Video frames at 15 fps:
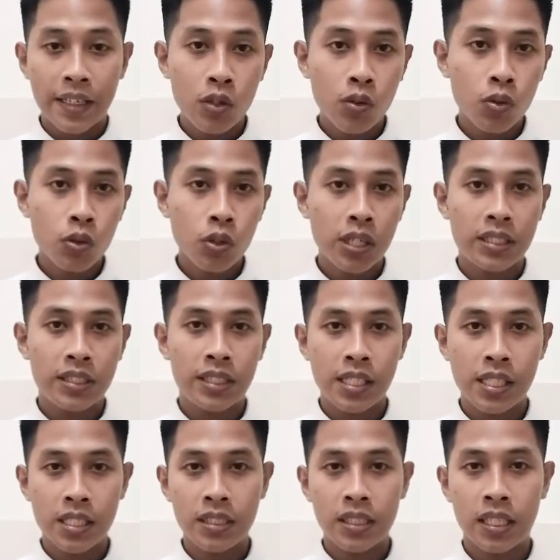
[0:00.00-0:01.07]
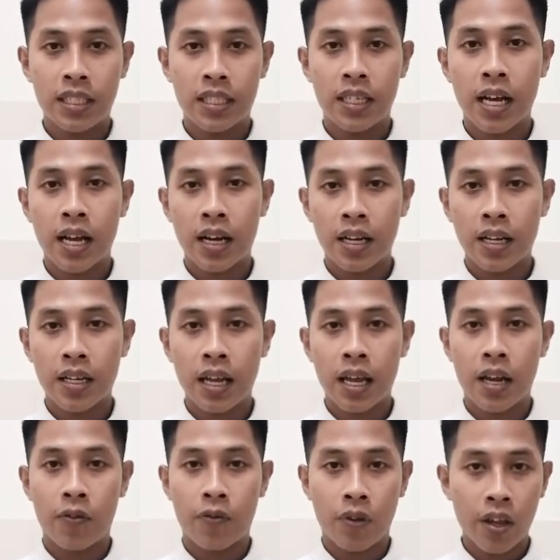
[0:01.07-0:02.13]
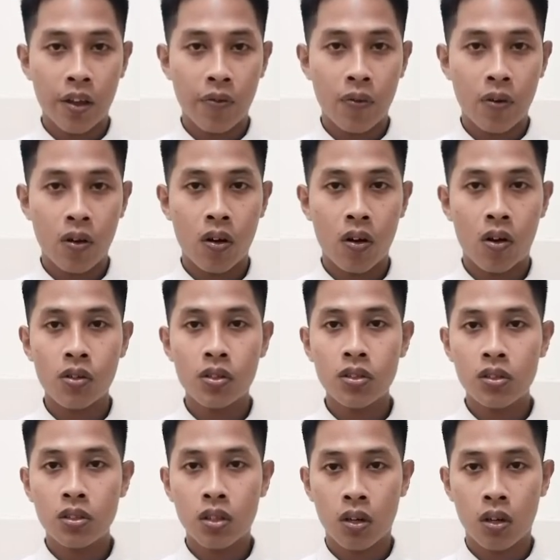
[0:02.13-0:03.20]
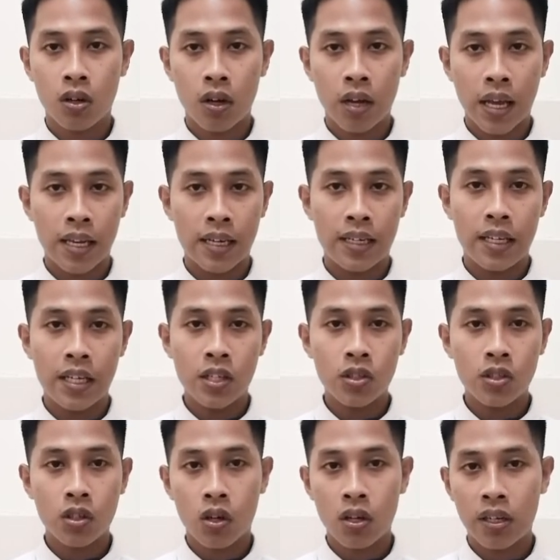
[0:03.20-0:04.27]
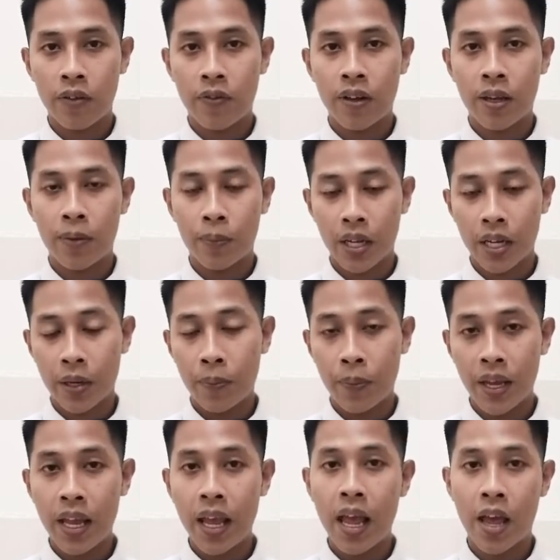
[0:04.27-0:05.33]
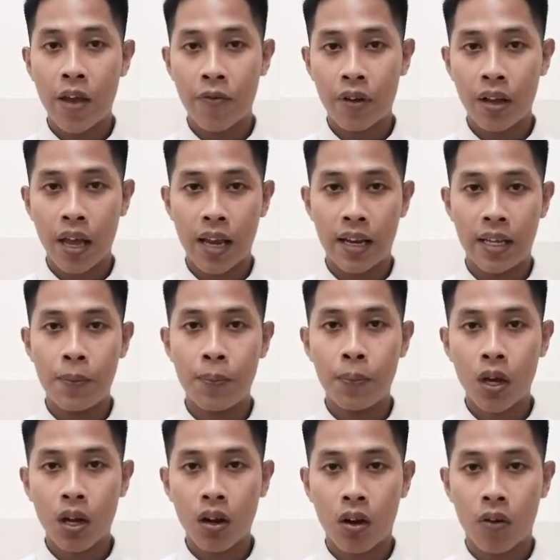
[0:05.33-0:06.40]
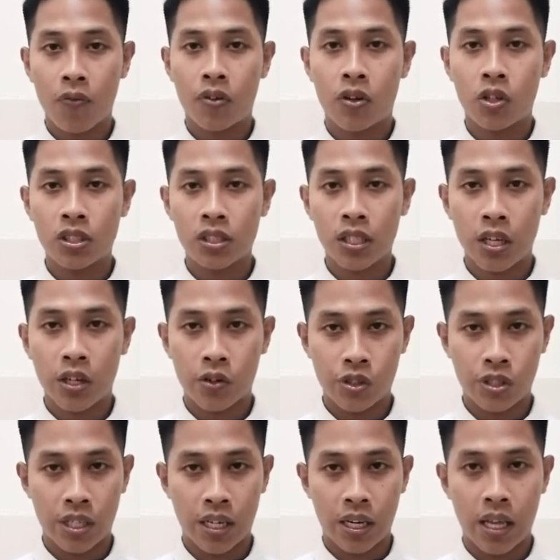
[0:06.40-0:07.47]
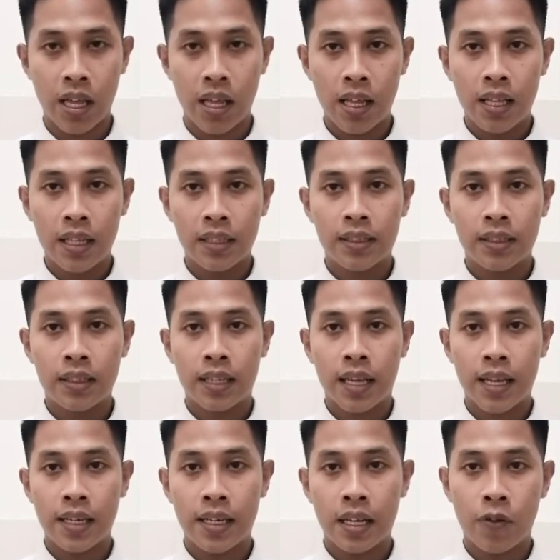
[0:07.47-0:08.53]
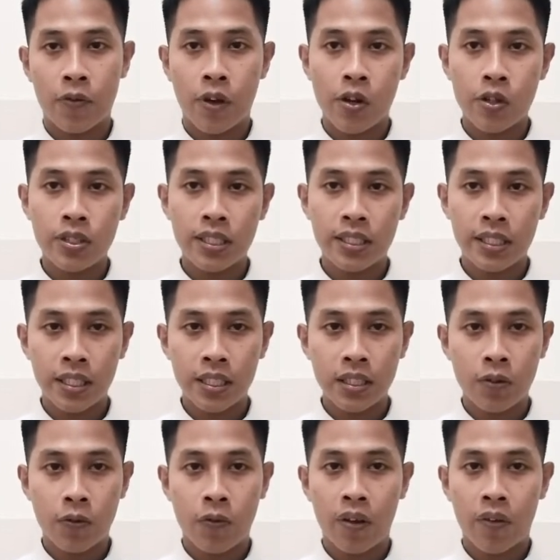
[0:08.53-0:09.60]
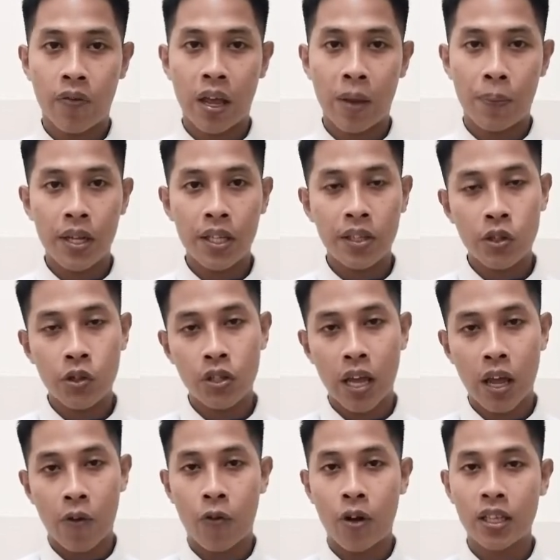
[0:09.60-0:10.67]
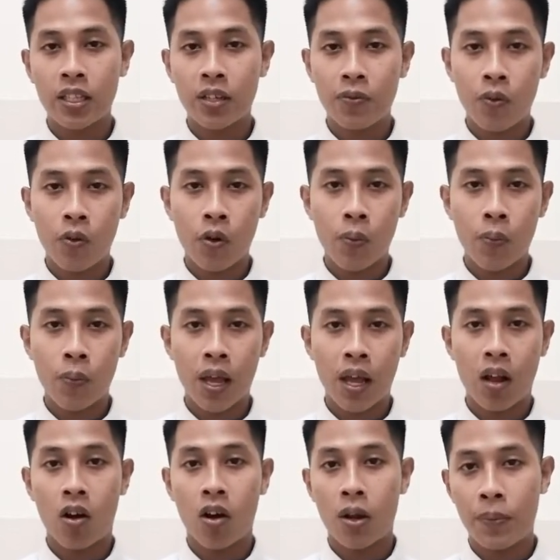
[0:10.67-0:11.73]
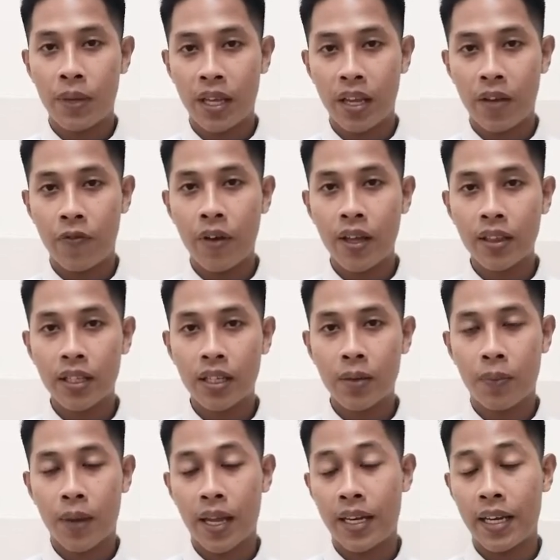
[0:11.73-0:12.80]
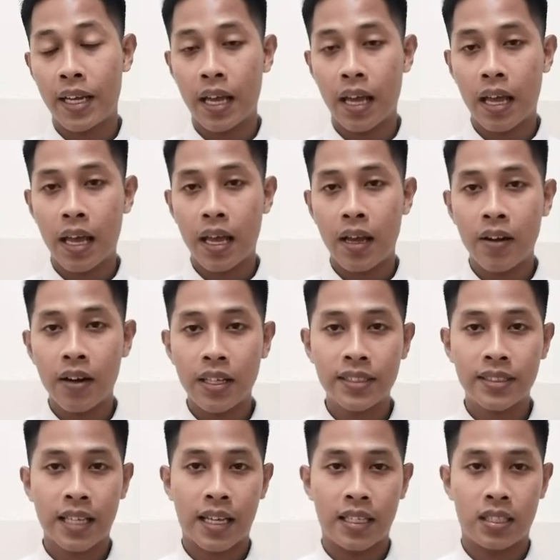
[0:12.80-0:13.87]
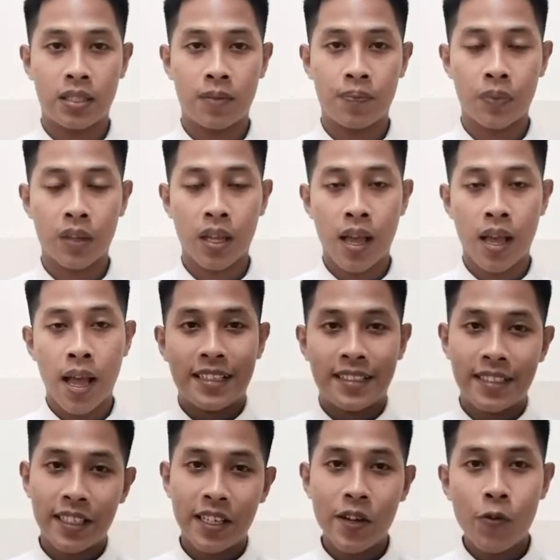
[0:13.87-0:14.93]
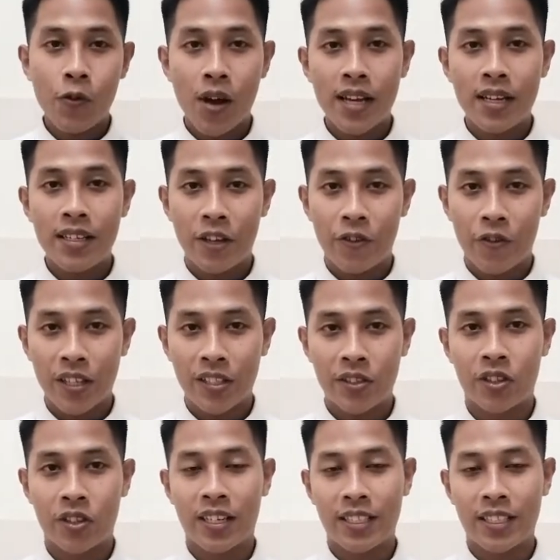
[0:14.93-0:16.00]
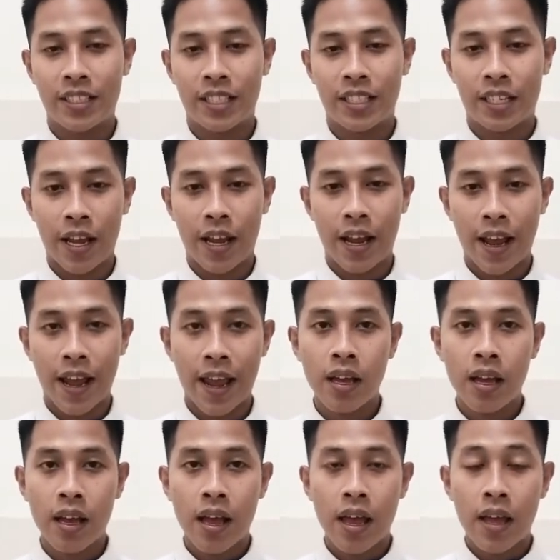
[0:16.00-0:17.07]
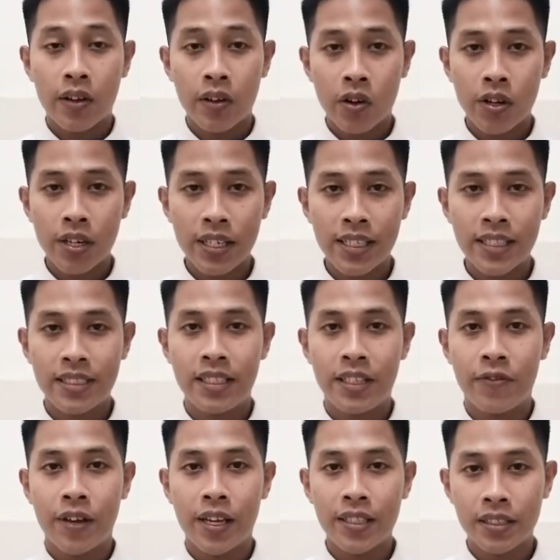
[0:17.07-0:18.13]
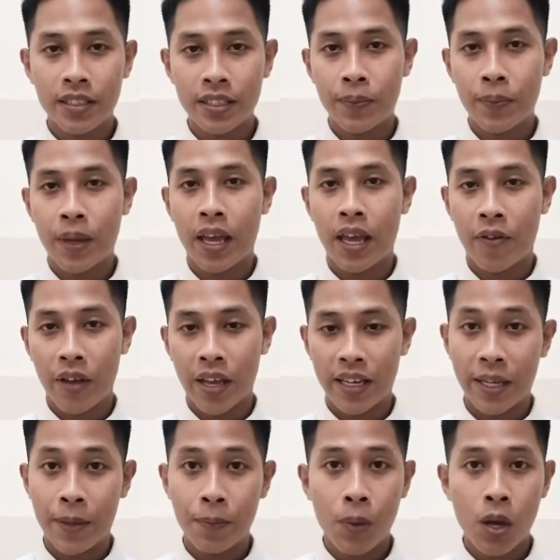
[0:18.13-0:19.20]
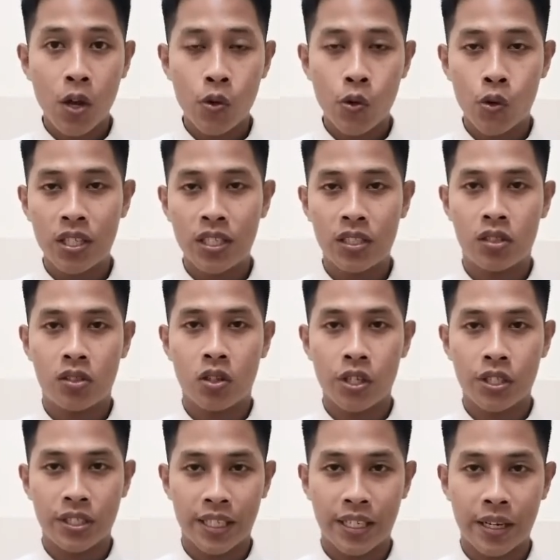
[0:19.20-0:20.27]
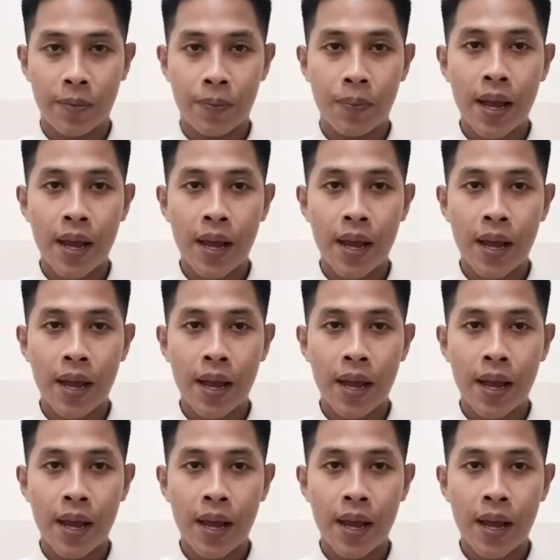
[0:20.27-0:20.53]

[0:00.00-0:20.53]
Due to the change in current and wave, onshore and nearshore development may have an impact of coastal erosion. Tidal velocities, wave amplitude, and water flow may all be affected by the area size. The second one, device construction. Anchoring these devices may have an impact during installation.